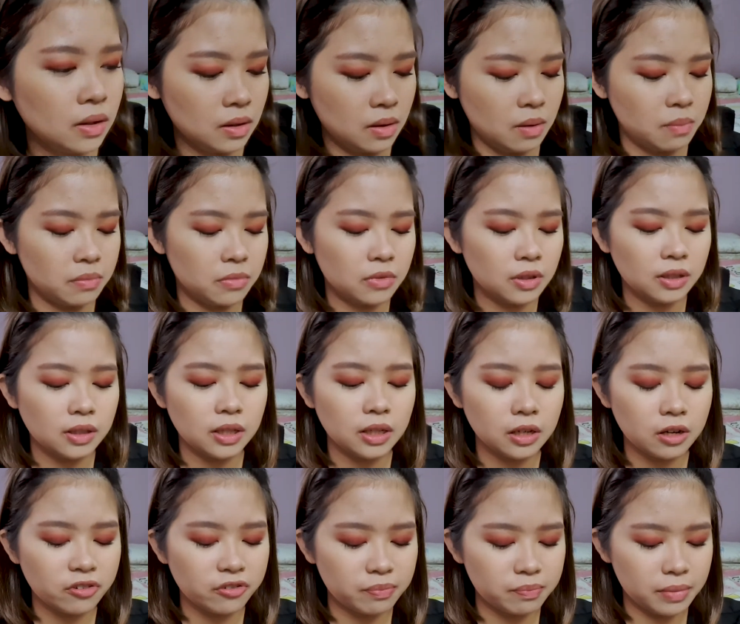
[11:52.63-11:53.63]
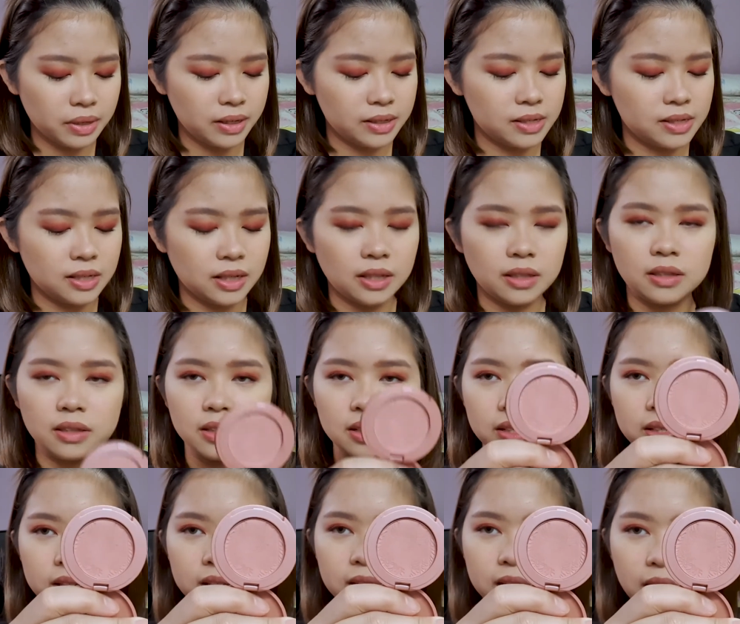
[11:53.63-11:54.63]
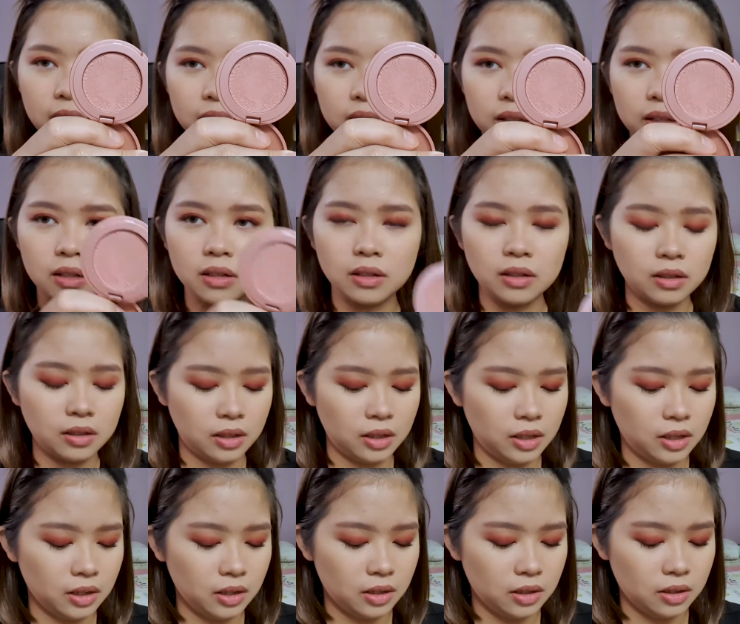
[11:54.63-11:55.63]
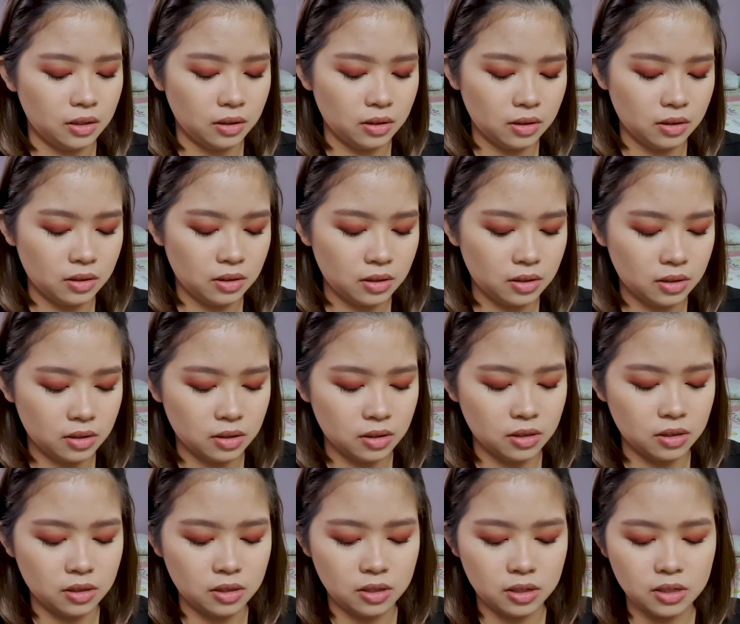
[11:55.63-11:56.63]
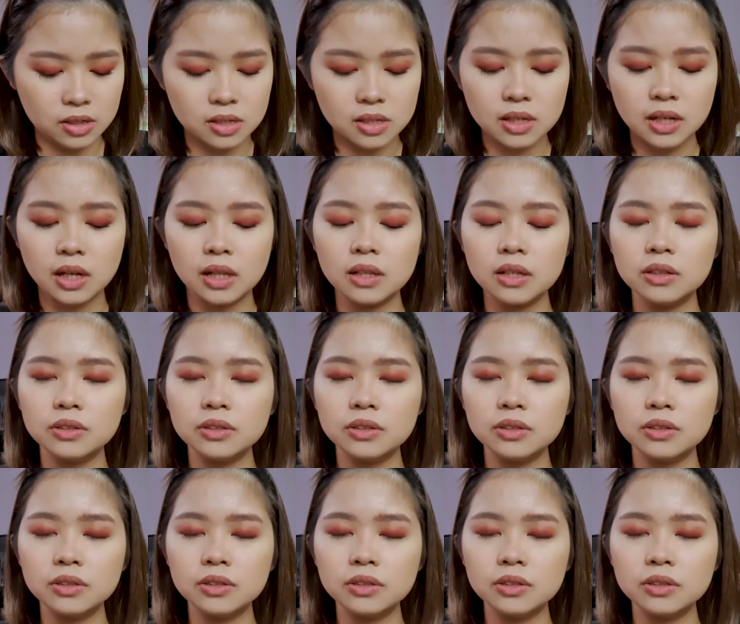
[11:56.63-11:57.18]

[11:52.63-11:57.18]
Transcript: I'm thinking of mixing this color and this color